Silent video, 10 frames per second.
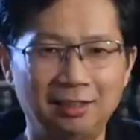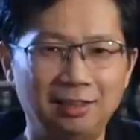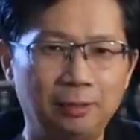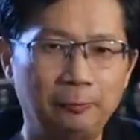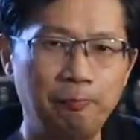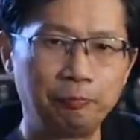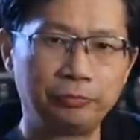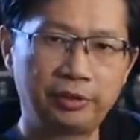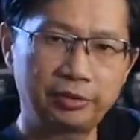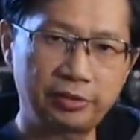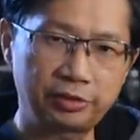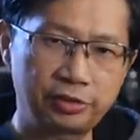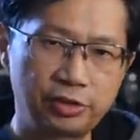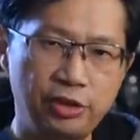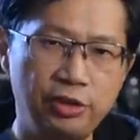Now, this
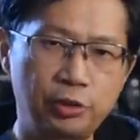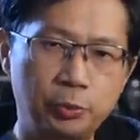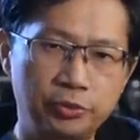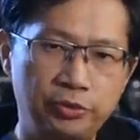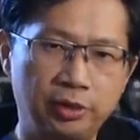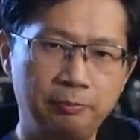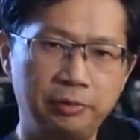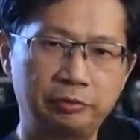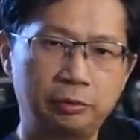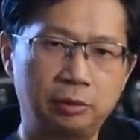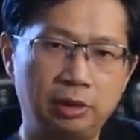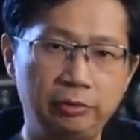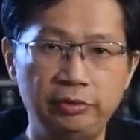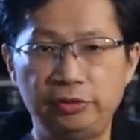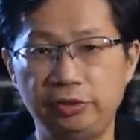exchange was done before I
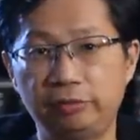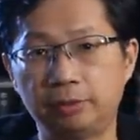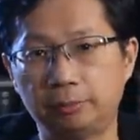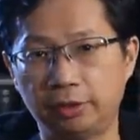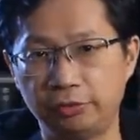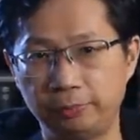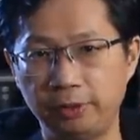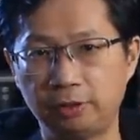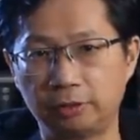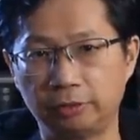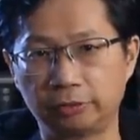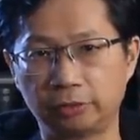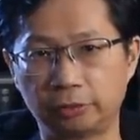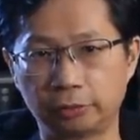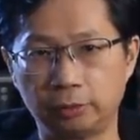received my speakers,
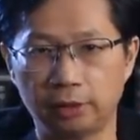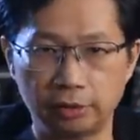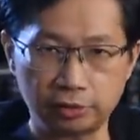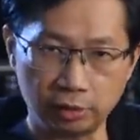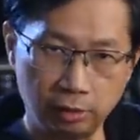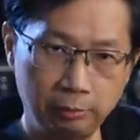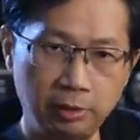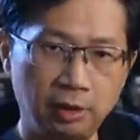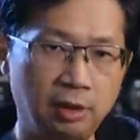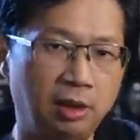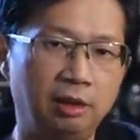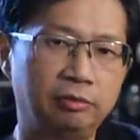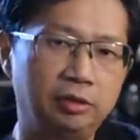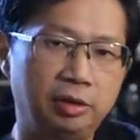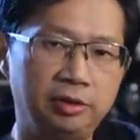so at the time, I have
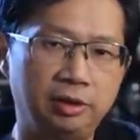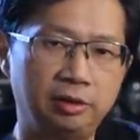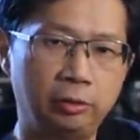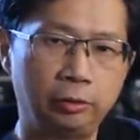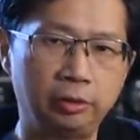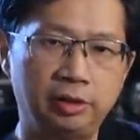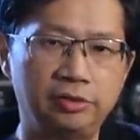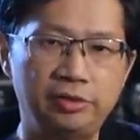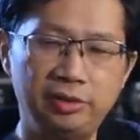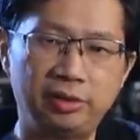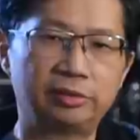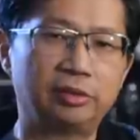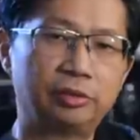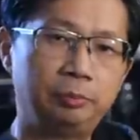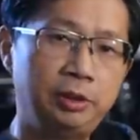not yet heard the CSS
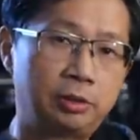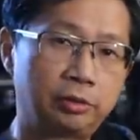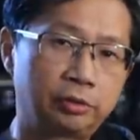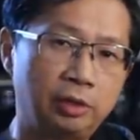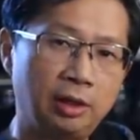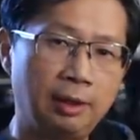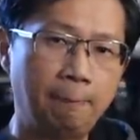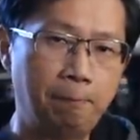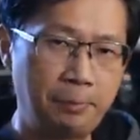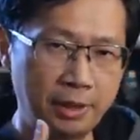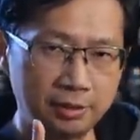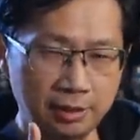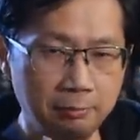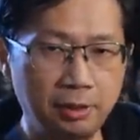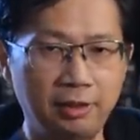speakers, but
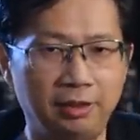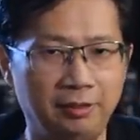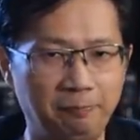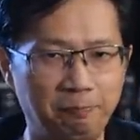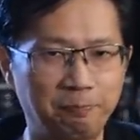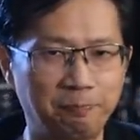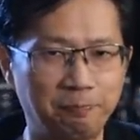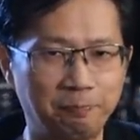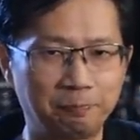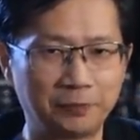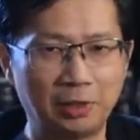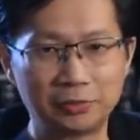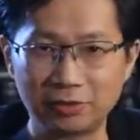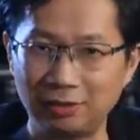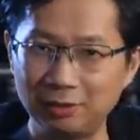in my head, I
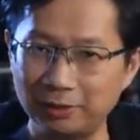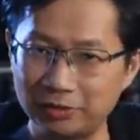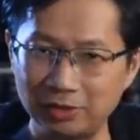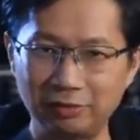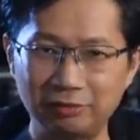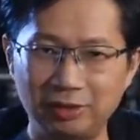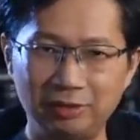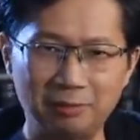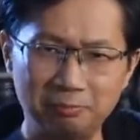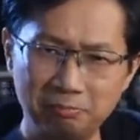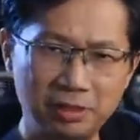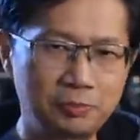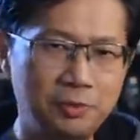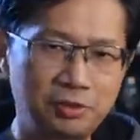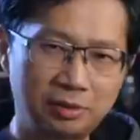was telling myself there must
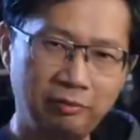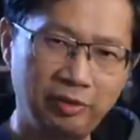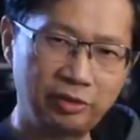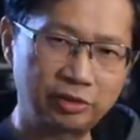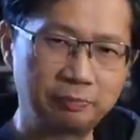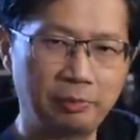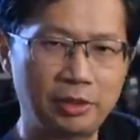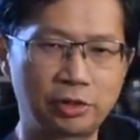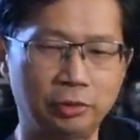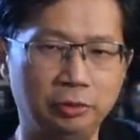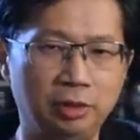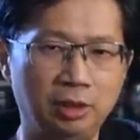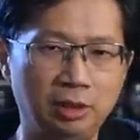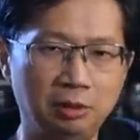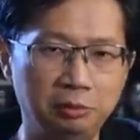be something special
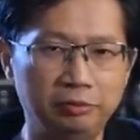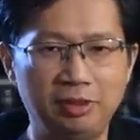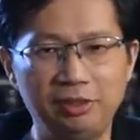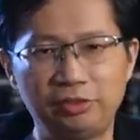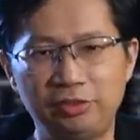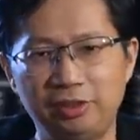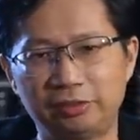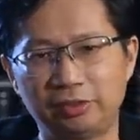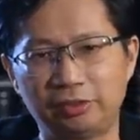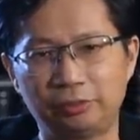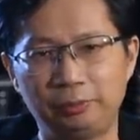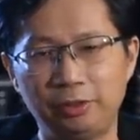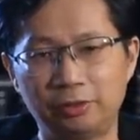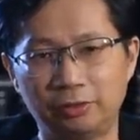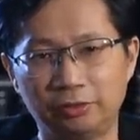with these CSS
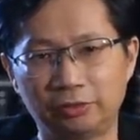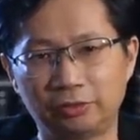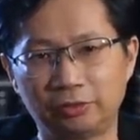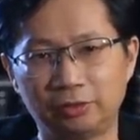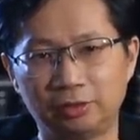speakers.